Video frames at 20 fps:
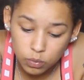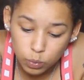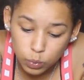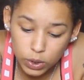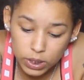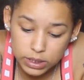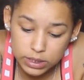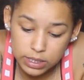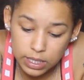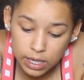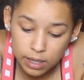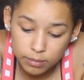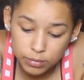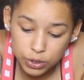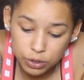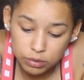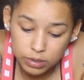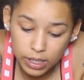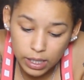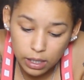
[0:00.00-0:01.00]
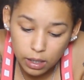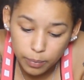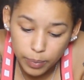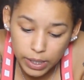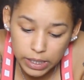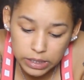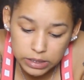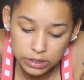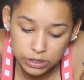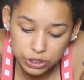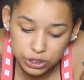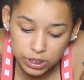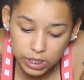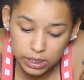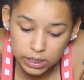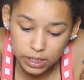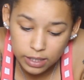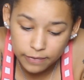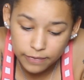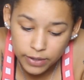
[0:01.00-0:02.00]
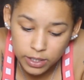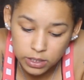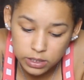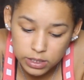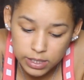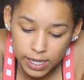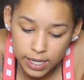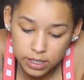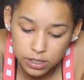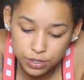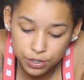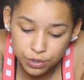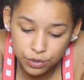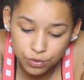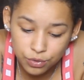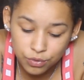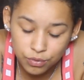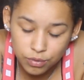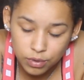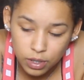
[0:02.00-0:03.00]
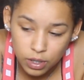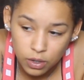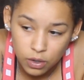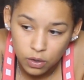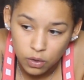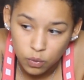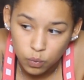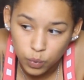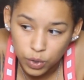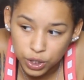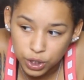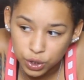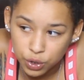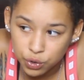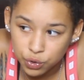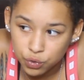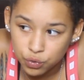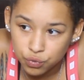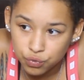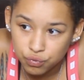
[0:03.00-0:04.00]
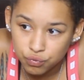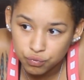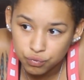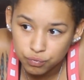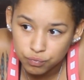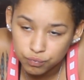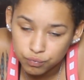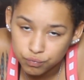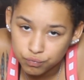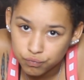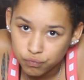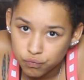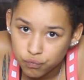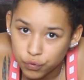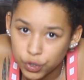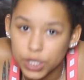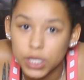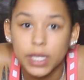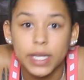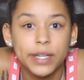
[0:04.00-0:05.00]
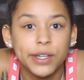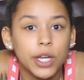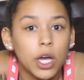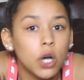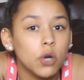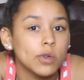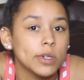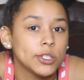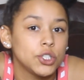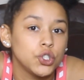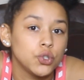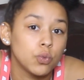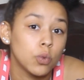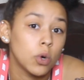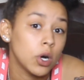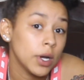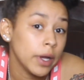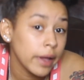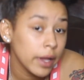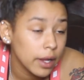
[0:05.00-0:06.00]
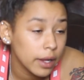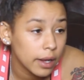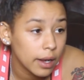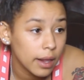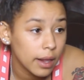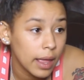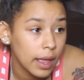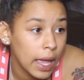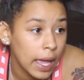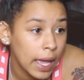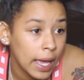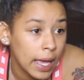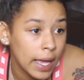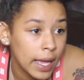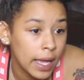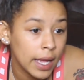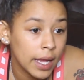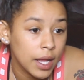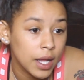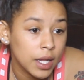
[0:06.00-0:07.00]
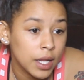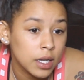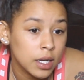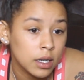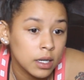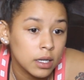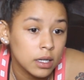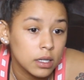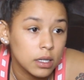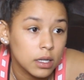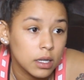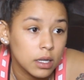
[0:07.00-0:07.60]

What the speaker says: What time do you think a person should get their first tattoo? When you really know what you want and